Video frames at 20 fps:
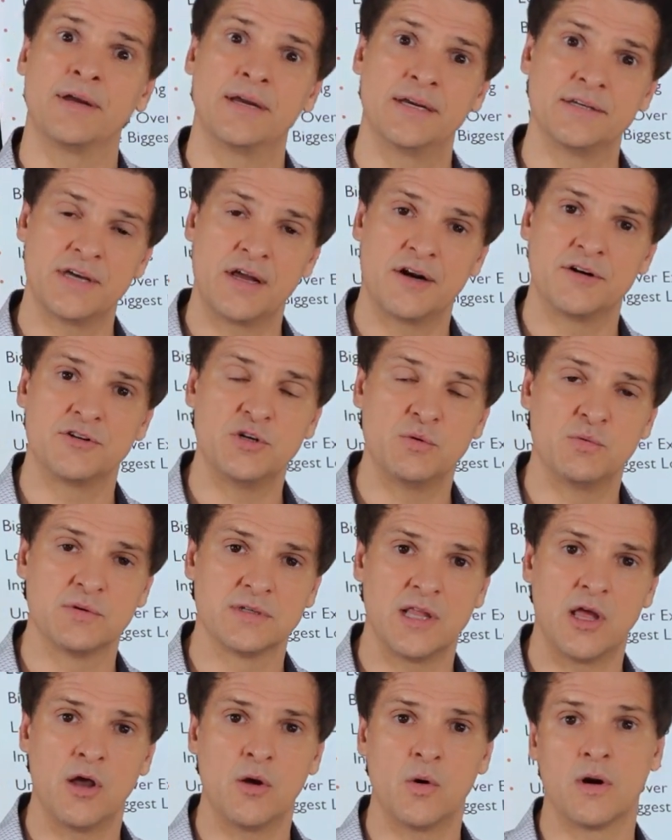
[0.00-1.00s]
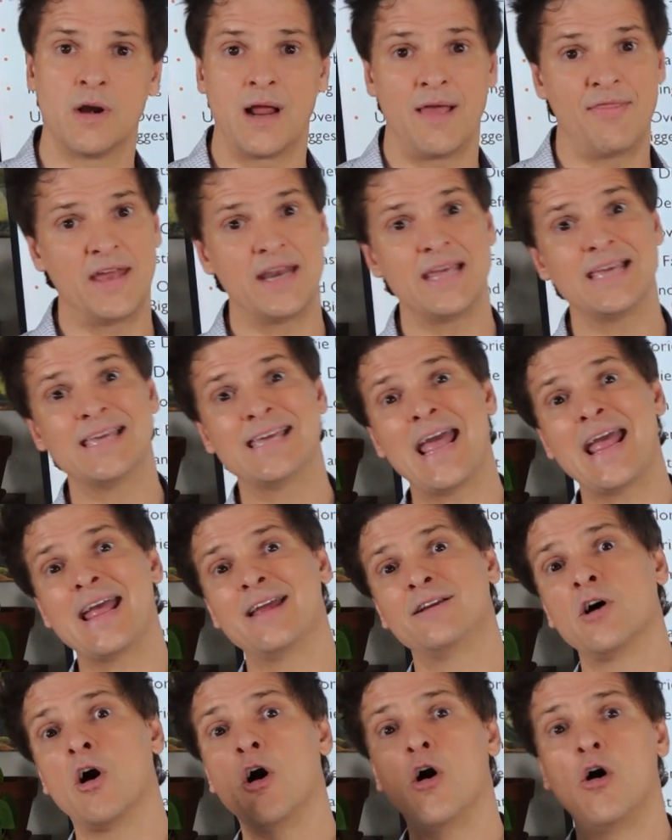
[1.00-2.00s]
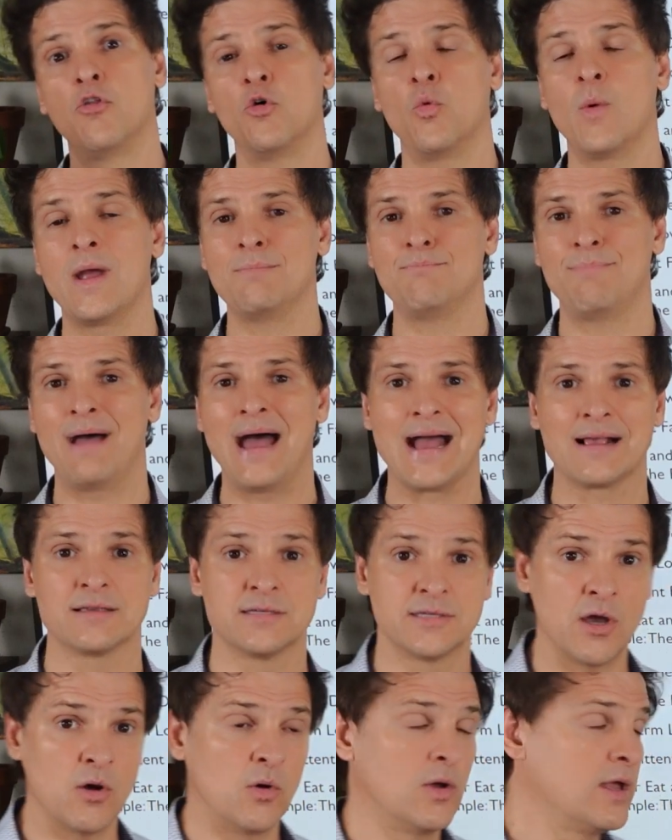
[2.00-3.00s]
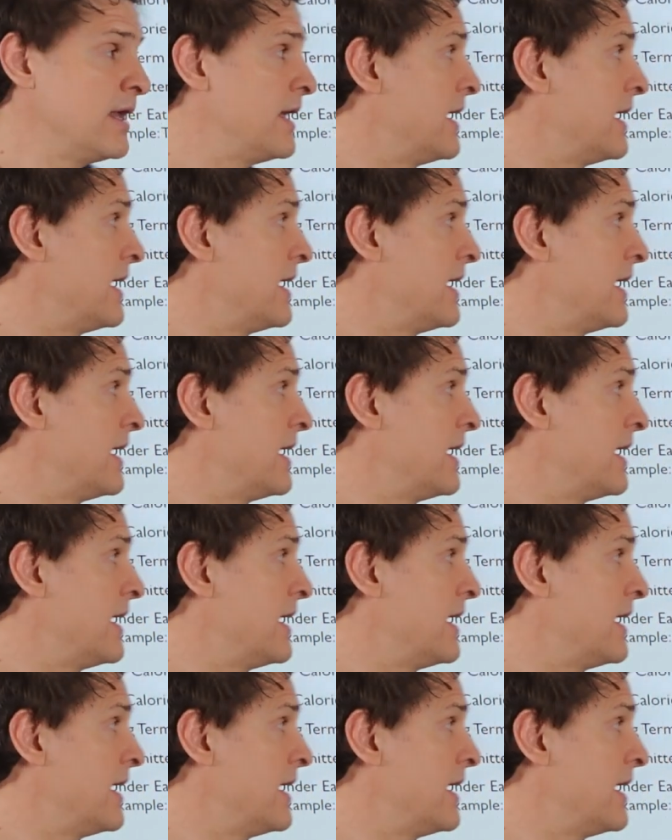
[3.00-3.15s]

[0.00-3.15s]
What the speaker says: his energy was lower, and then he gained all the weight back. So